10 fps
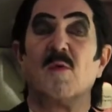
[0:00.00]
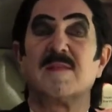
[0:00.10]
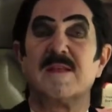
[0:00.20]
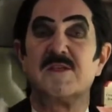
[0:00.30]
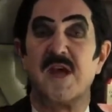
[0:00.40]

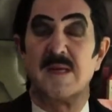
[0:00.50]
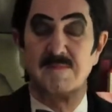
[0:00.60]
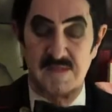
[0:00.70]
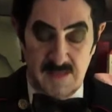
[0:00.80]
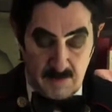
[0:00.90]
with
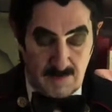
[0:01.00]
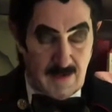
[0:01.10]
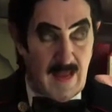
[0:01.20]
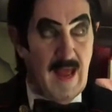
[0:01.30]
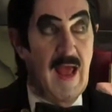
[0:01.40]
James Derrick,
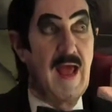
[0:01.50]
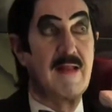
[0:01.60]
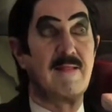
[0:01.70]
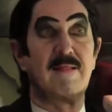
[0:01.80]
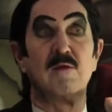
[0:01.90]

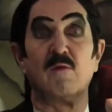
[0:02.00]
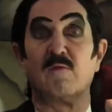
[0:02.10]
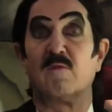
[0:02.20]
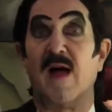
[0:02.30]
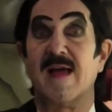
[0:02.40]
and you'll
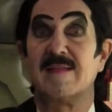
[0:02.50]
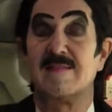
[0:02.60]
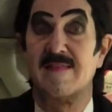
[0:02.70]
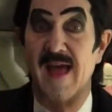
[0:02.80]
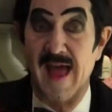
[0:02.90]

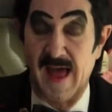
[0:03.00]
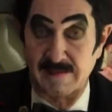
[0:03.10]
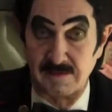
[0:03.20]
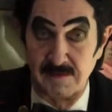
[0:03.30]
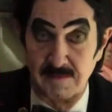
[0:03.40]
find
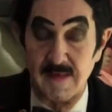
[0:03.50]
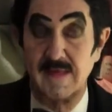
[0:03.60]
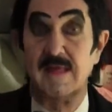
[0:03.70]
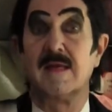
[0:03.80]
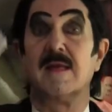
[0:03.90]
that
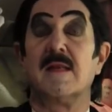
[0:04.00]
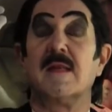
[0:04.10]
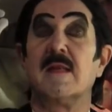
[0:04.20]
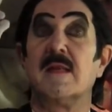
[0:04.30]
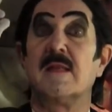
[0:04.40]

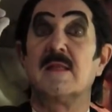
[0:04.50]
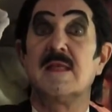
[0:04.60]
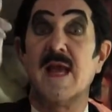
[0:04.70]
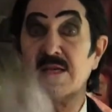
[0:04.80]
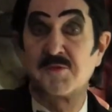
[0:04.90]
in
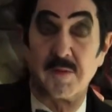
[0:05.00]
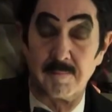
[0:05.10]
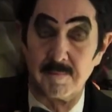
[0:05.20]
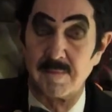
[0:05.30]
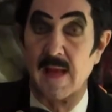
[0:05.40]
the atrium.
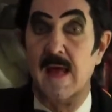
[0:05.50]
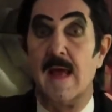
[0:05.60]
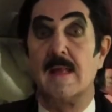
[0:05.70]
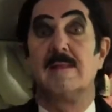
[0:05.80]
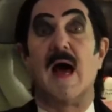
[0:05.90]

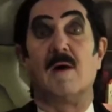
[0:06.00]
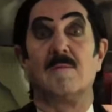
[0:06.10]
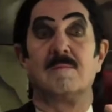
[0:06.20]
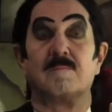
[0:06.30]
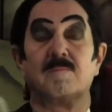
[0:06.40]
Now,
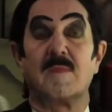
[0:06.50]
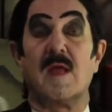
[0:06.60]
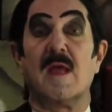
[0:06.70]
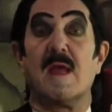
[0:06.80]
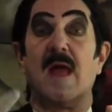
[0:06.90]

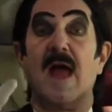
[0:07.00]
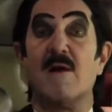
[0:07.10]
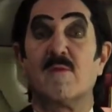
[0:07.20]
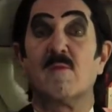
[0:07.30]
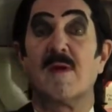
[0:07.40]

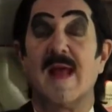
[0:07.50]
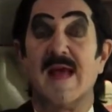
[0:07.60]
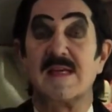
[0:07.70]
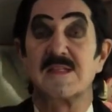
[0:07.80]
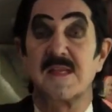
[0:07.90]
everyone
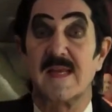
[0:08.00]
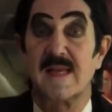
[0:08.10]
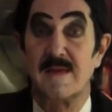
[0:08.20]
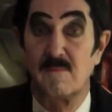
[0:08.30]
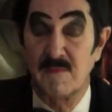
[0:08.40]
has
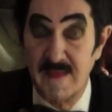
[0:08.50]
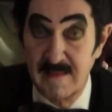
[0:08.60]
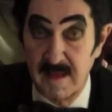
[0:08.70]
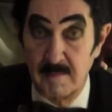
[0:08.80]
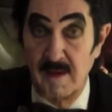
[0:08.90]

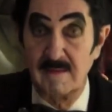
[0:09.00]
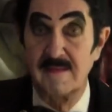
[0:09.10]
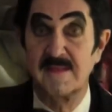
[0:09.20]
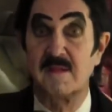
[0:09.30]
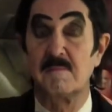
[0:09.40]
within them a
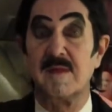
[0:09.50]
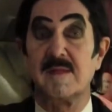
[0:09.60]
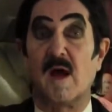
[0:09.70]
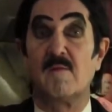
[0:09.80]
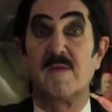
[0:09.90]
little bit
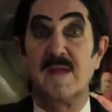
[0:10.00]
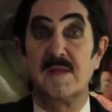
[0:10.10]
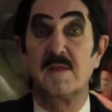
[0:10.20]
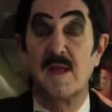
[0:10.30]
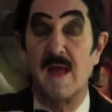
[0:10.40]
of
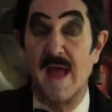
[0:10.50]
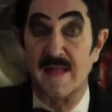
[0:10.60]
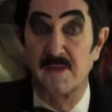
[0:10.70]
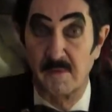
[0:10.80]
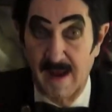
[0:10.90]
hidden
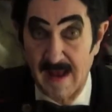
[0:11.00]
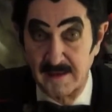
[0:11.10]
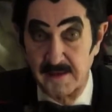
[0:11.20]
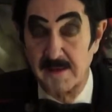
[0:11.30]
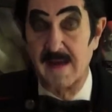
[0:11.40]
Edgar Allan,